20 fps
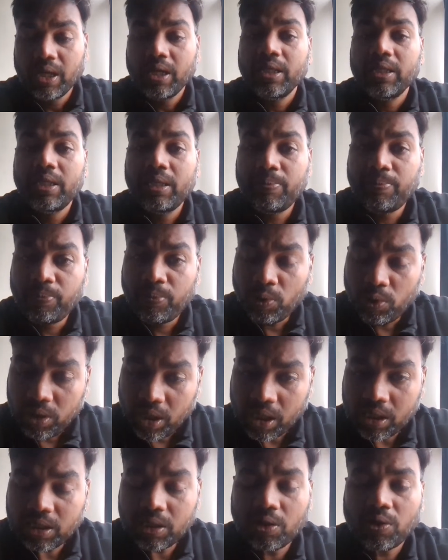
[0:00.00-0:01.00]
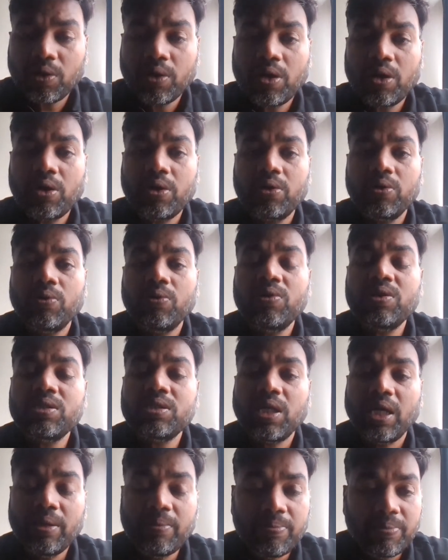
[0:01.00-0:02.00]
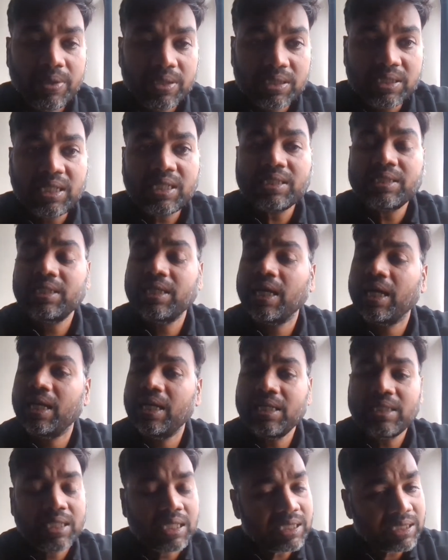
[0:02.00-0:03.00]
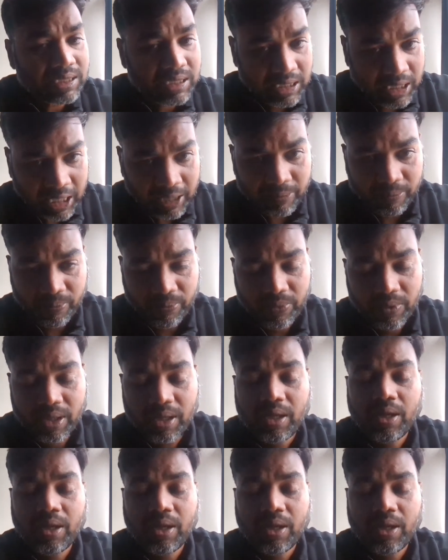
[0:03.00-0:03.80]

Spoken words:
The product owner roles and business analysts are same.